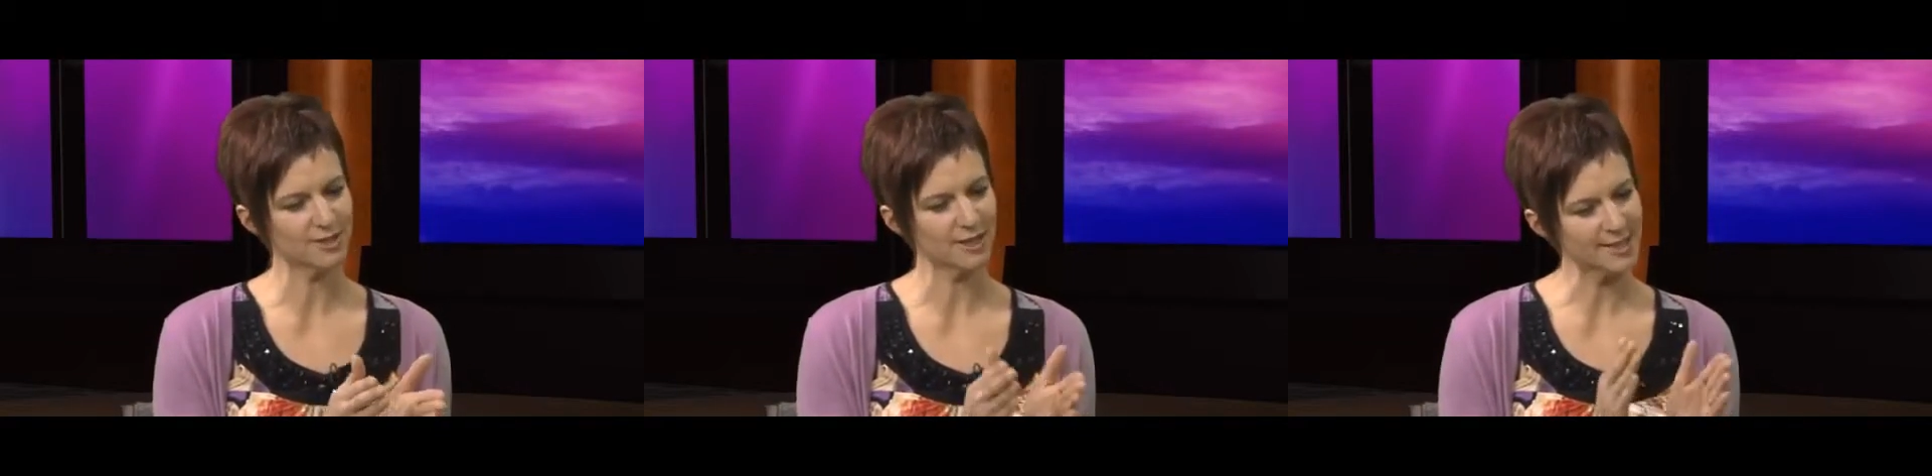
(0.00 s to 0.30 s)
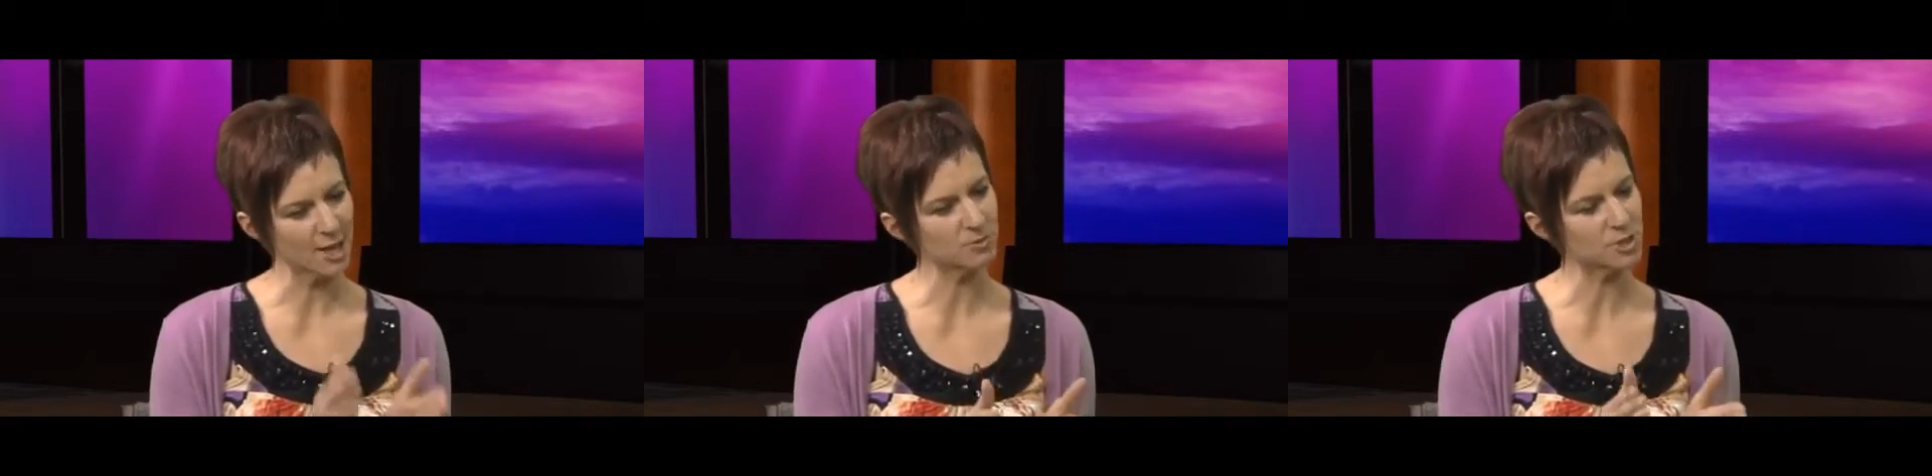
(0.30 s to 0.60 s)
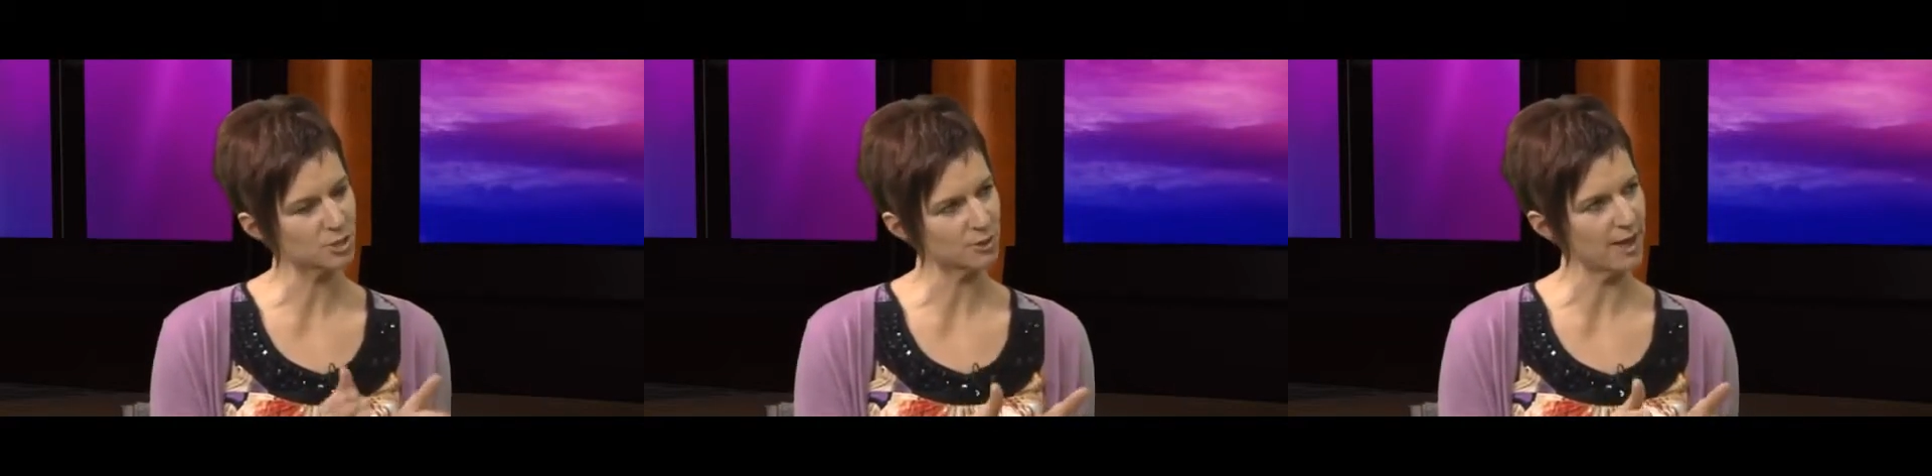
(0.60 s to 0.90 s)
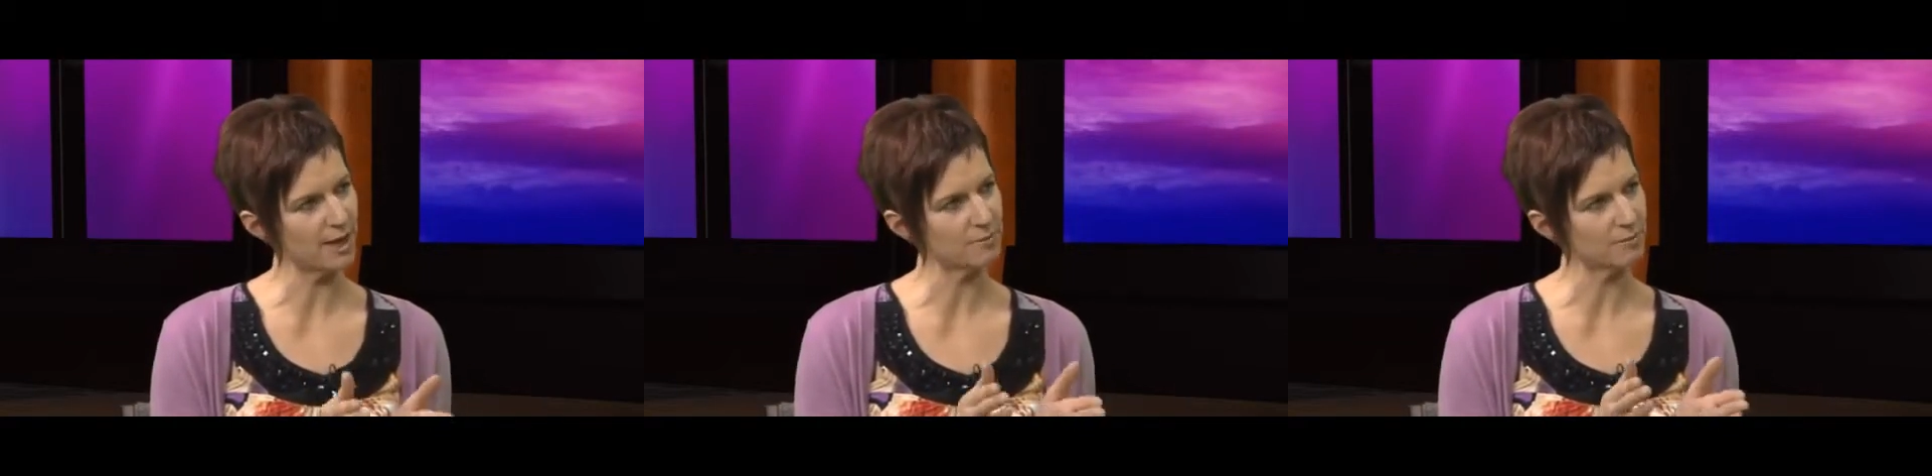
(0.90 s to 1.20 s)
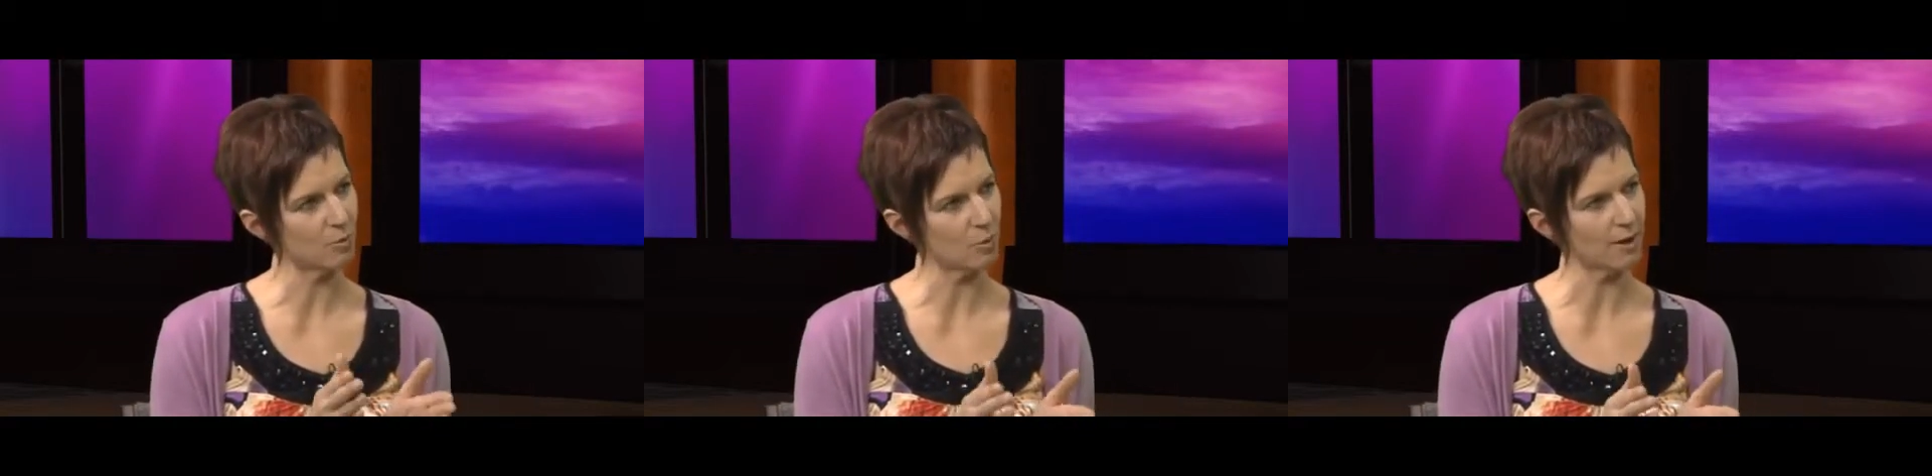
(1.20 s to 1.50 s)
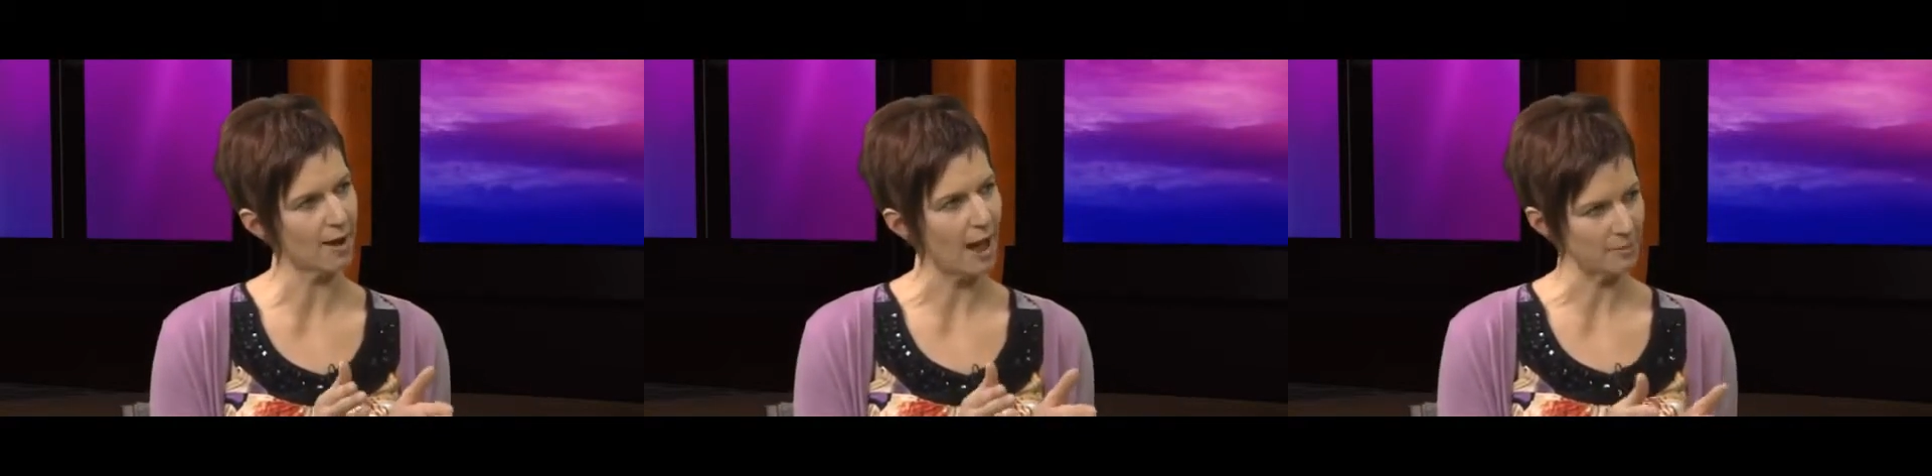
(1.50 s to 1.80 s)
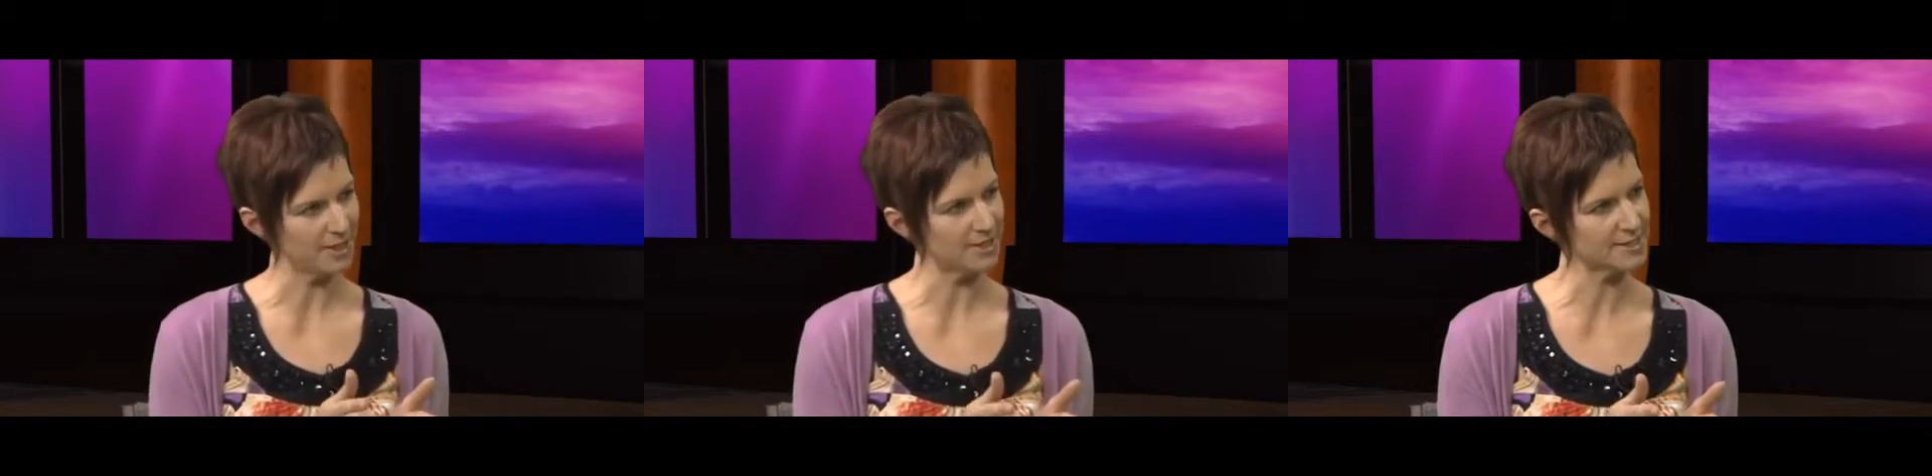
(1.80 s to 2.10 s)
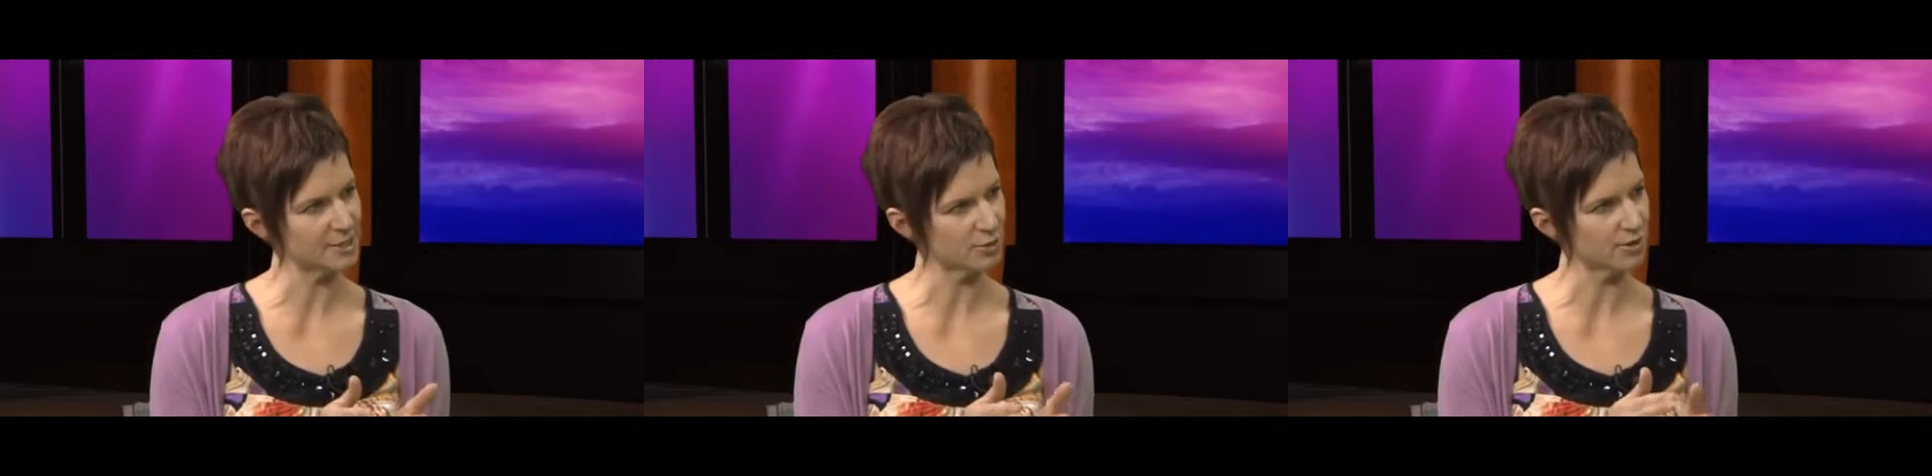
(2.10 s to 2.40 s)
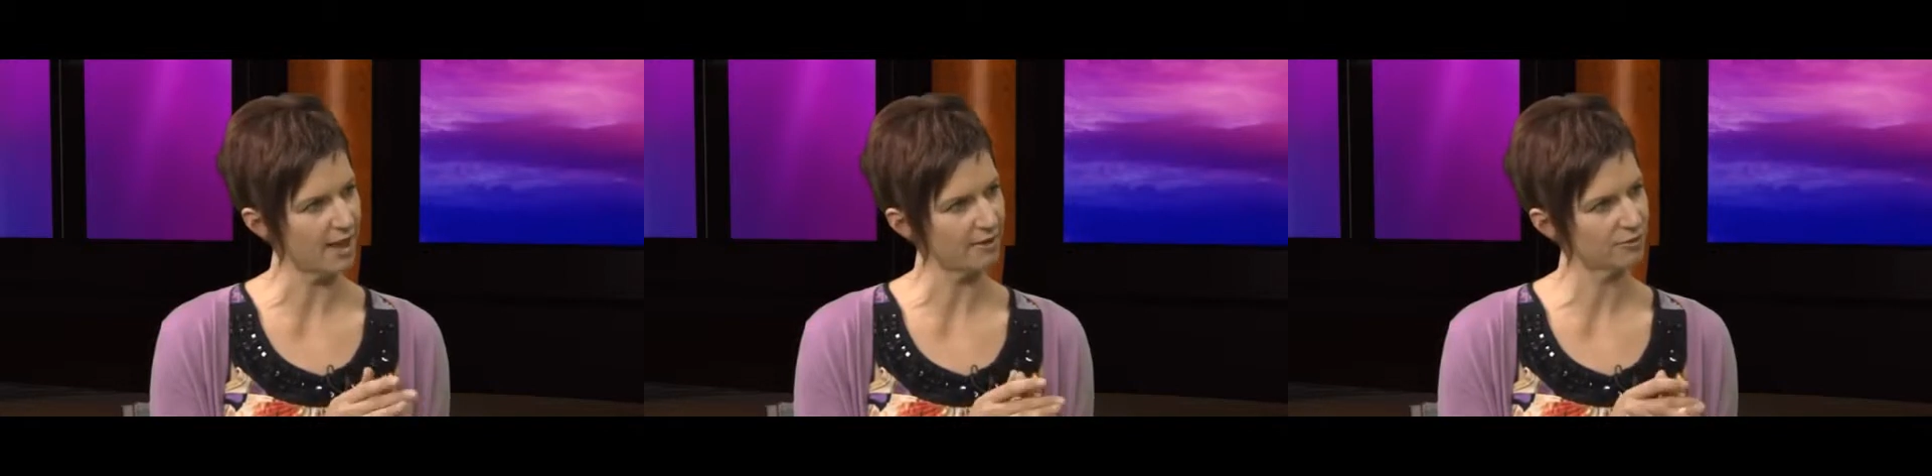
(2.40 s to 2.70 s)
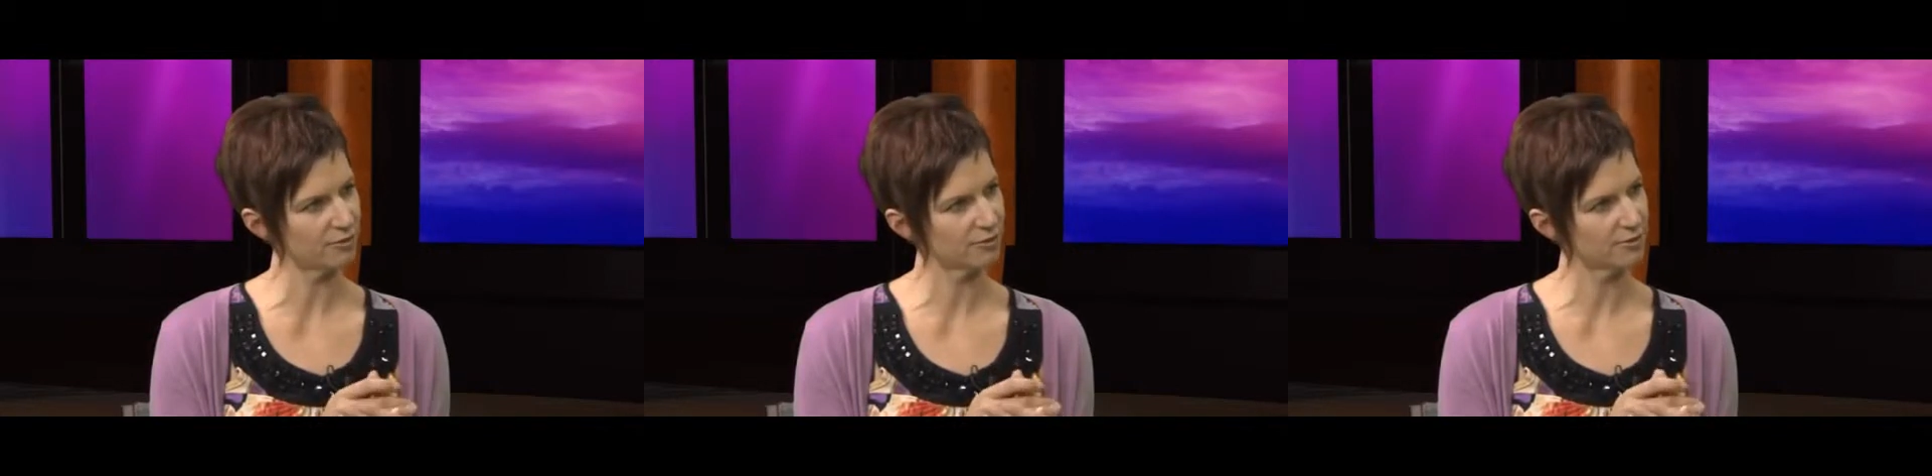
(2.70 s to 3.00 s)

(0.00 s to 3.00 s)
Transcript: that's helped to create more happiness in your life?